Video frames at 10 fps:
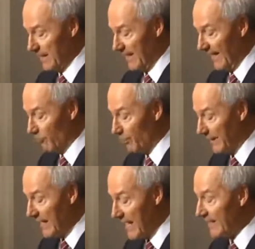and will be
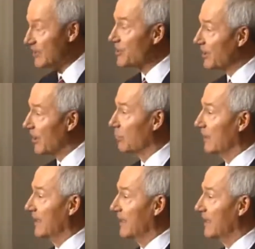guided
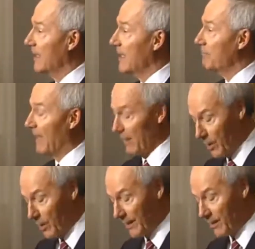solely by
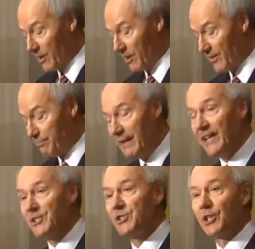what are the
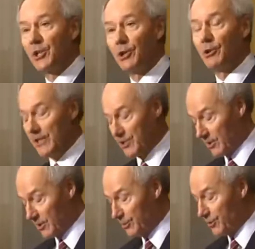best security
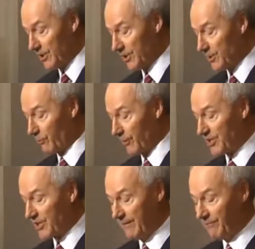solutions for the
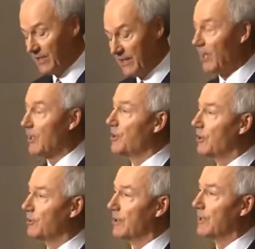safety of our
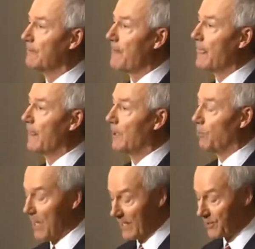children
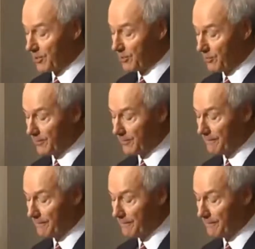while at school.